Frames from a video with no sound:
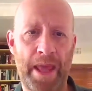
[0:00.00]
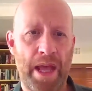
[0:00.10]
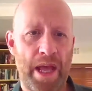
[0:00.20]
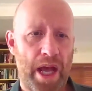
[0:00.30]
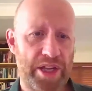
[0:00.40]

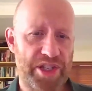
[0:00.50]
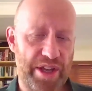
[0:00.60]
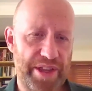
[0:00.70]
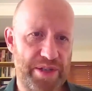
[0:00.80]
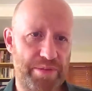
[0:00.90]
And so this
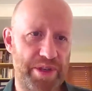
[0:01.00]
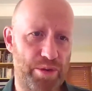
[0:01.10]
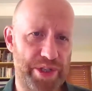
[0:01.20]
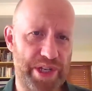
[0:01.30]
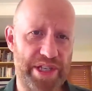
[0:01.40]
was also
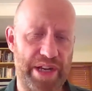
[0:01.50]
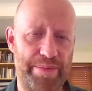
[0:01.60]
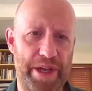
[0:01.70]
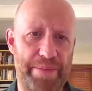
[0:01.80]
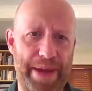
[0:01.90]
done by the
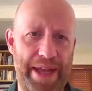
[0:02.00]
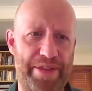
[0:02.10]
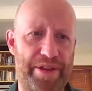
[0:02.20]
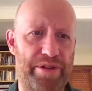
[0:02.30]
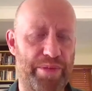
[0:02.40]
Panther
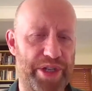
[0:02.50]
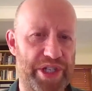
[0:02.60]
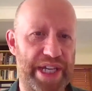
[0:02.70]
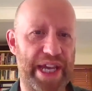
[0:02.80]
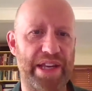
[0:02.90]
group, which
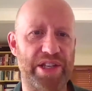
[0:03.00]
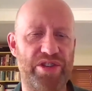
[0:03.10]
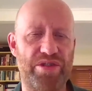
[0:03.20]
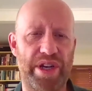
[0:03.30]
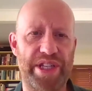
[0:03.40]
again is
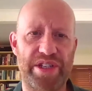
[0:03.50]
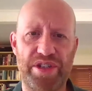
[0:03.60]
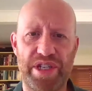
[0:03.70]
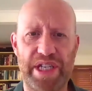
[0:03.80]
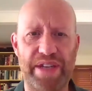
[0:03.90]
trying to
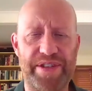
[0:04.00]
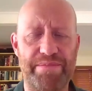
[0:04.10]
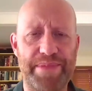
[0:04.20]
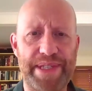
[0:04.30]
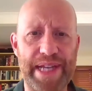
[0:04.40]
give some
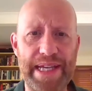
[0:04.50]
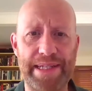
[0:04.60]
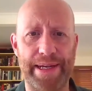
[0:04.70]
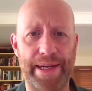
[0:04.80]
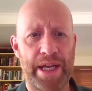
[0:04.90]
data
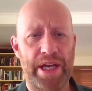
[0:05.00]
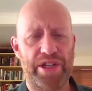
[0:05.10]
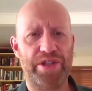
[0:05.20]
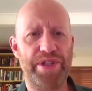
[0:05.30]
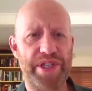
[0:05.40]
to
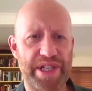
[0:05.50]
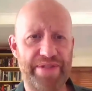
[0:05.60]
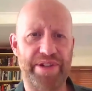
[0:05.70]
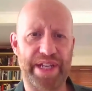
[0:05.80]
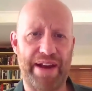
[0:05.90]
the different
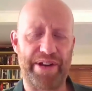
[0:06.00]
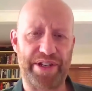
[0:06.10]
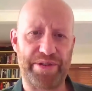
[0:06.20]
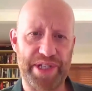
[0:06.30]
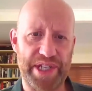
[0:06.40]

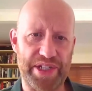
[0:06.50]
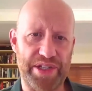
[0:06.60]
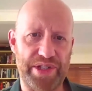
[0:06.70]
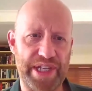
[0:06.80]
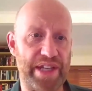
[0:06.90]
characteristics you see.
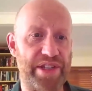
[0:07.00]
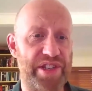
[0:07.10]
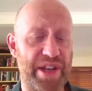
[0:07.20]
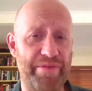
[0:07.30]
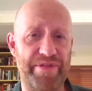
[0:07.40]
And some
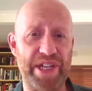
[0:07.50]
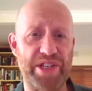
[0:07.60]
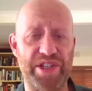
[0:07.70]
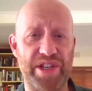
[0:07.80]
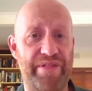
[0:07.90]
features
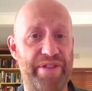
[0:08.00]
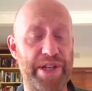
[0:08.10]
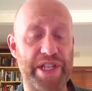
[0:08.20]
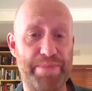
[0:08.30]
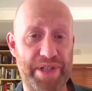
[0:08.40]
are very
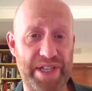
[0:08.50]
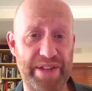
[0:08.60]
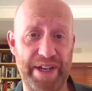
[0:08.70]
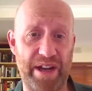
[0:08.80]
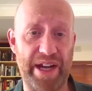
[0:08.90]
specific.
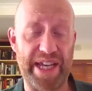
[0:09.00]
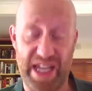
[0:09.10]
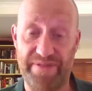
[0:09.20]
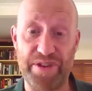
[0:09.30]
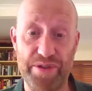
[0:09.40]
If
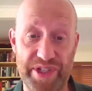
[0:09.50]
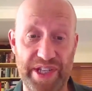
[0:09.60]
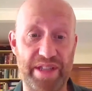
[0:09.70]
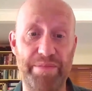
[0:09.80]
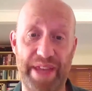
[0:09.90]
you see them,
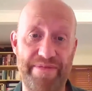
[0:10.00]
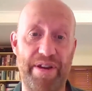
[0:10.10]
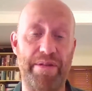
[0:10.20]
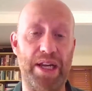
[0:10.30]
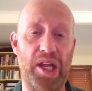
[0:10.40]
they very
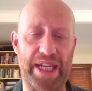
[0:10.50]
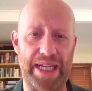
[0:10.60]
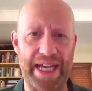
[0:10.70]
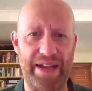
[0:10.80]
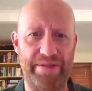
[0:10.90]
likely
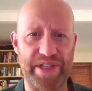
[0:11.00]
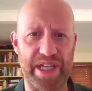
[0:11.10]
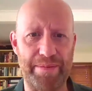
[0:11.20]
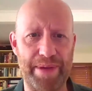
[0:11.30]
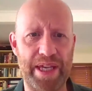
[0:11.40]
have
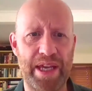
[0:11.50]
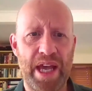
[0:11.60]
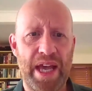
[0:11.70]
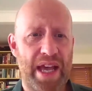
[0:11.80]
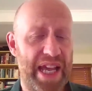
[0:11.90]
TB.
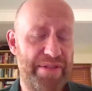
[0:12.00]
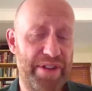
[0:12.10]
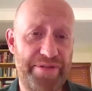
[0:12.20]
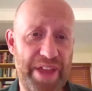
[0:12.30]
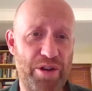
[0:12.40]
Even if they're
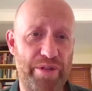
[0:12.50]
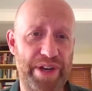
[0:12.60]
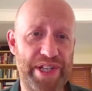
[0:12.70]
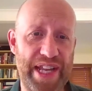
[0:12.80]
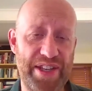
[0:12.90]
not very
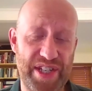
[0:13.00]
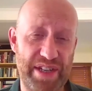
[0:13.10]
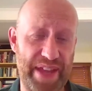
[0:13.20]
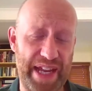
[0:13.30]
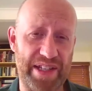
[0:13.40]
sensitive, that
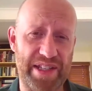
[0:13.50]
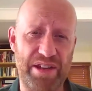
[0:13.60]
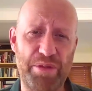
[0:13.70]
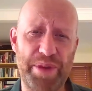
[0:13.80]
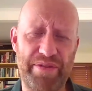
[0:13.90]
can still be a
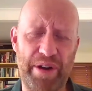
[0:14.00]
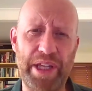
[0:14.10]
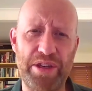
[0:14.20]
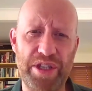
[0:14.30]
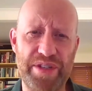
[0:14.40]
very
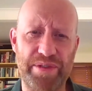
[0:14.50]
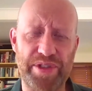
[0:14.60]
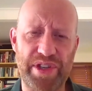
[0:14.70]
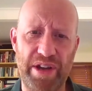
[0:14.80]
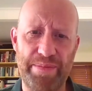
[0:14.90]
useful sign,
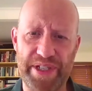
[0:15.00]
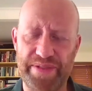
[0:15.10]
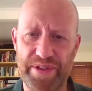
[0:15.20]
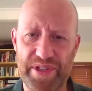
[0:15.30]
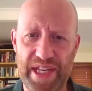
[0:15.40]
because if you
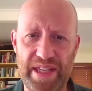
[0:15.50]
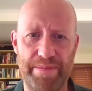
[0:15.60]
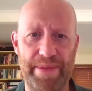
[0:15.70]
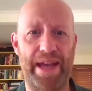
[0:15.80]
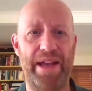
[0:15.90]
see them, that
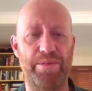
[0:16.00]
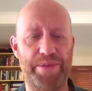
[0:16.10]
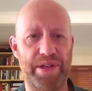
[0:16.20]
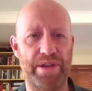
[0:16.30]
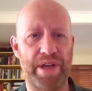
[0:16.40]
helps you.
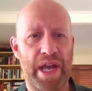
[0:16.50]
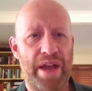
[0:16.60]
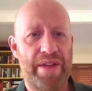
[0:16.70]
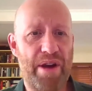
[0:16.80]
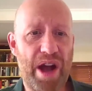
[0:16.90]
There
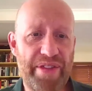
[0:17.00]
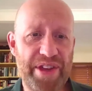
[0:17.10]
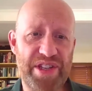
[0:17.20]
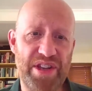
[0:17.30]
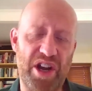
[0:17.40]
are others that
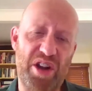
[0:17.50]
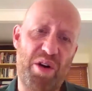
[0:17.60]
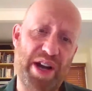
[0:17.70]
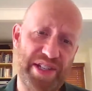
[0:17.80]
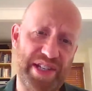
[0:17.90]
are quite
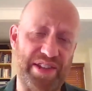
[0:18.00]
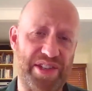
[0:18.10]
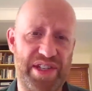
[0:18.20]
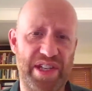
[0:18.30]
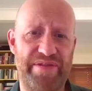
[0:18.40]

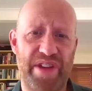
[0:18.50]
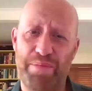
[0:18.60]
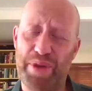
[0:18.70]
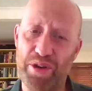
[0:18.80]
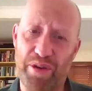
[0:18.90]
sensitive, but
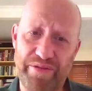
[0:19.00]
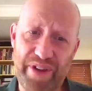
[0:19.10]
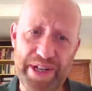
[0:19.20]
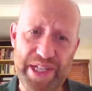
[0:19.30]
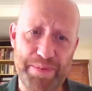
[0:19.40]
not very
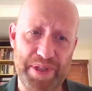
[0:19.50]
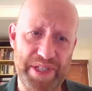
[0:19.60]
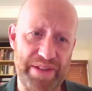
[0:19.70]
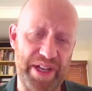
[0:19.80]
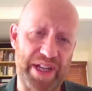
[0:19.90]

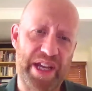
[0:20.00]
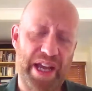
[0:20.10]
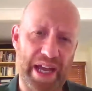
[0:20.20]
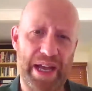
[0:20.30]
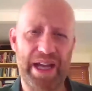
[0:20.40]
specific.
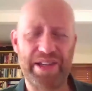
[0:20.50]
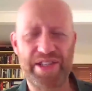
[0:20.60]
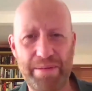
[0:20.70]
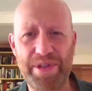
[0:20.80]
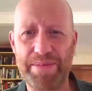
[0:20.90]
And
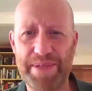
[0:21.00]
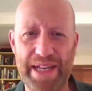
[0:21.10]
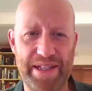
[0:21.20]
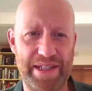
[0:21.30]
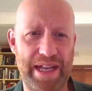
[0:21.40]
sometimes that doesn't
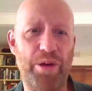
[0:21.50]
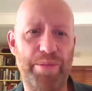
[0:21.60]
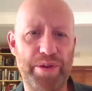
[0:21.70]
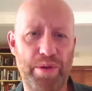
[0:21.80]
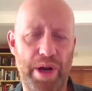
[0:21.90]
help you
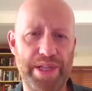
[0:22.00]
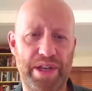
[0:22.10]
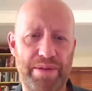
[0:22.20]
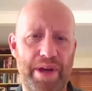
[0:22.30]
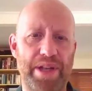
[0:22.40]
quite so
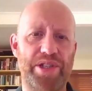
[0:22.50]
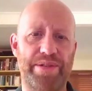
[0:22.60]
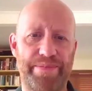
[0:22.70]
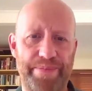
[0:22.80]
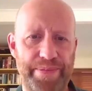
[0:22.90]
much.
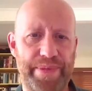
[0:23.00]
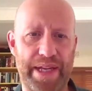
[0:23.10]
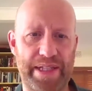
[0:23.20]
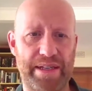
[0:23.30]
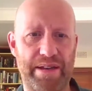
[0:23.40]
Next
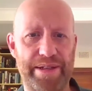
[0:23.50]
slide.